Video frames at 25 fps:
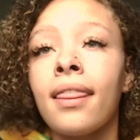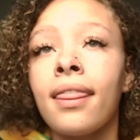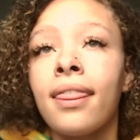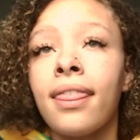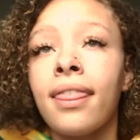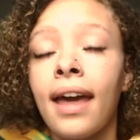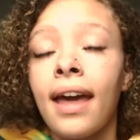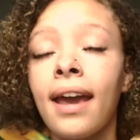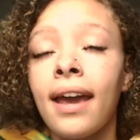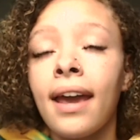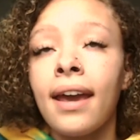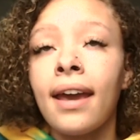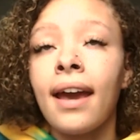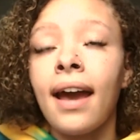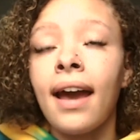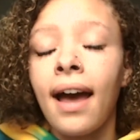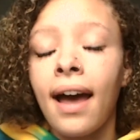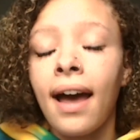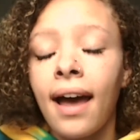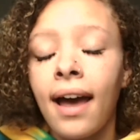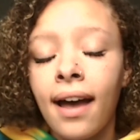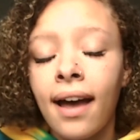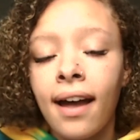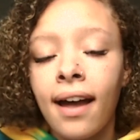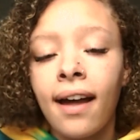They
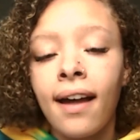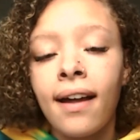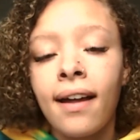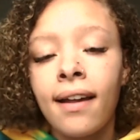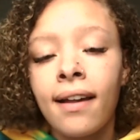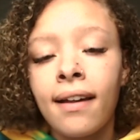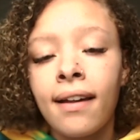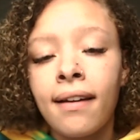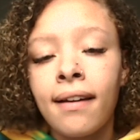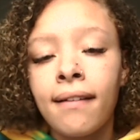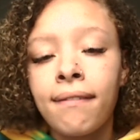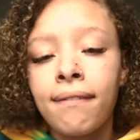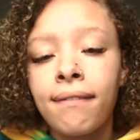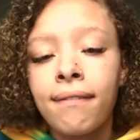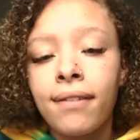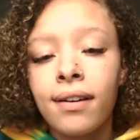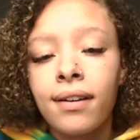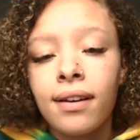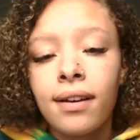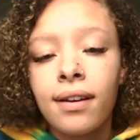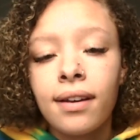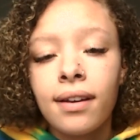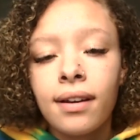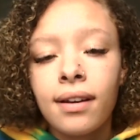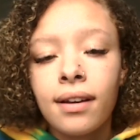have
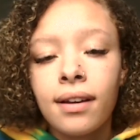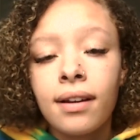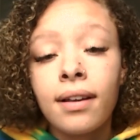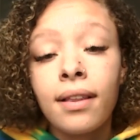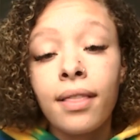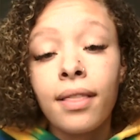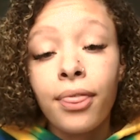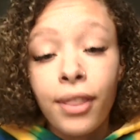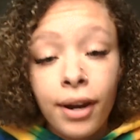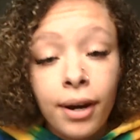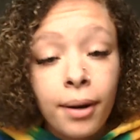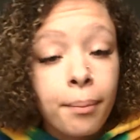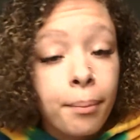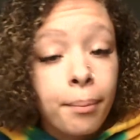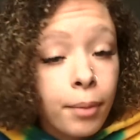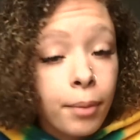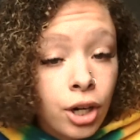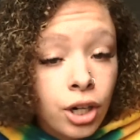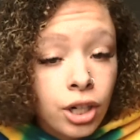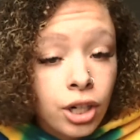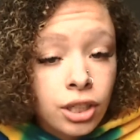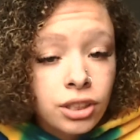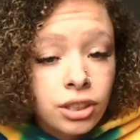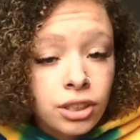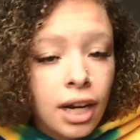their
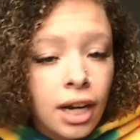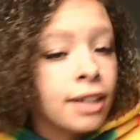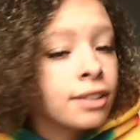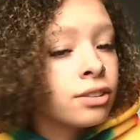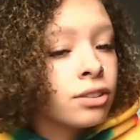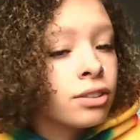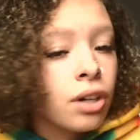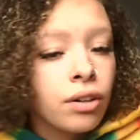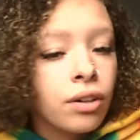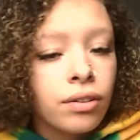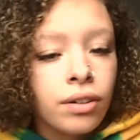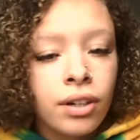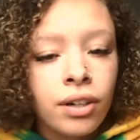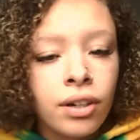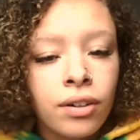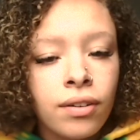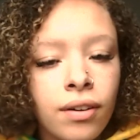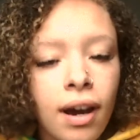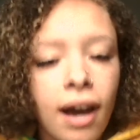merch. I don't know.